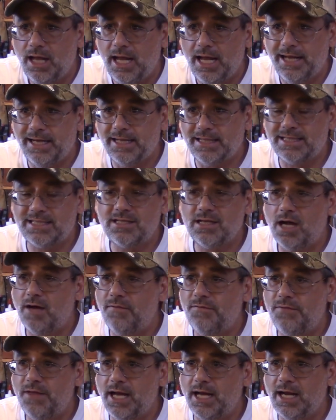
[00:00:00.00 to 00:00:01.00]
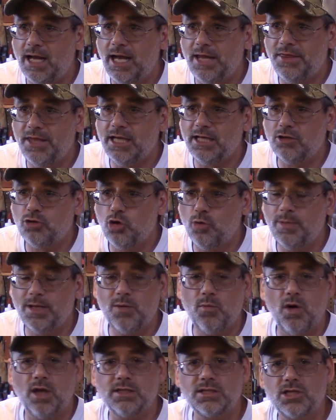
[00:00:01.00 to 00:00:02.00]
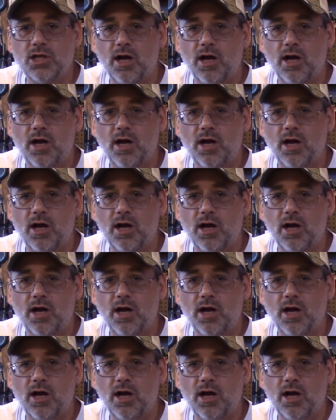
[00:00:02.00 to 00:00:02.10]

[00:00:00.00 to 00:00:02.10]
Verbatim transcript: And it's stuff that I think nobody wants to